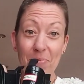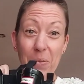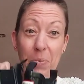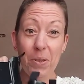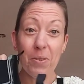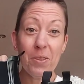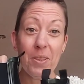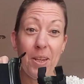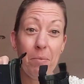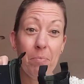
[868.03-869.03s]
We've both got the
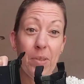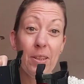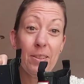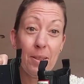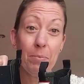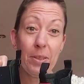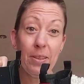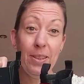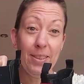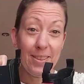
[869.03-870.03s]
same, in the same
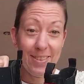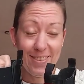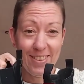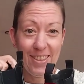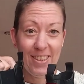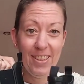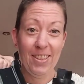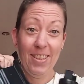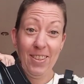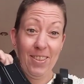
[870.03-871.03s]
size.
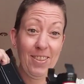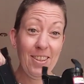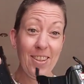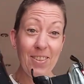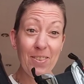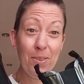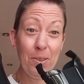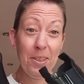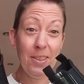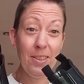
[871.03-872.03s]
How
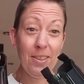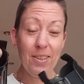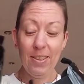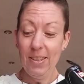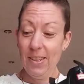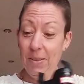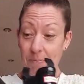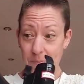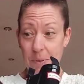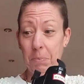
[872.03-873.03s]
gorgeous.
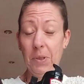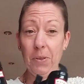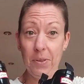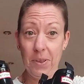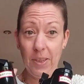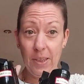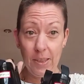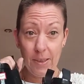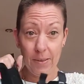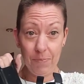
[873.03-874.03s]
And because they
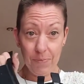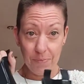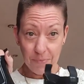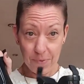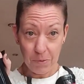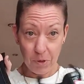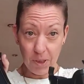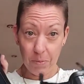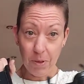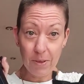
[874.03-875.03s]
are, I've
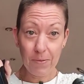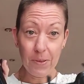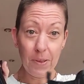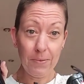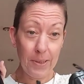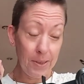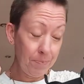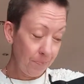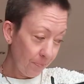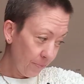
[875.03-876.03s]
tried them on and they feel
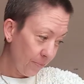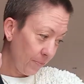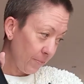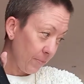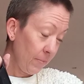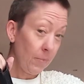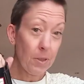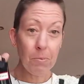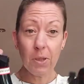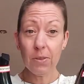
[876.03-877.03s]
lovely.
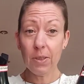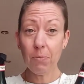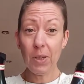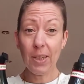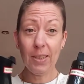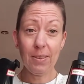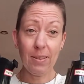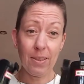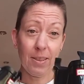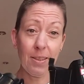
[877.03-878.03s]
Because we're kid
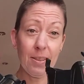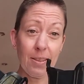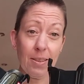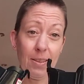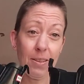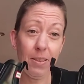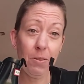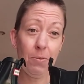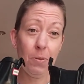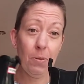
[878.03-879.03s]
sizes,
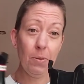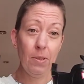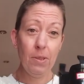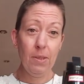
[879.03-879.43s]
size 4.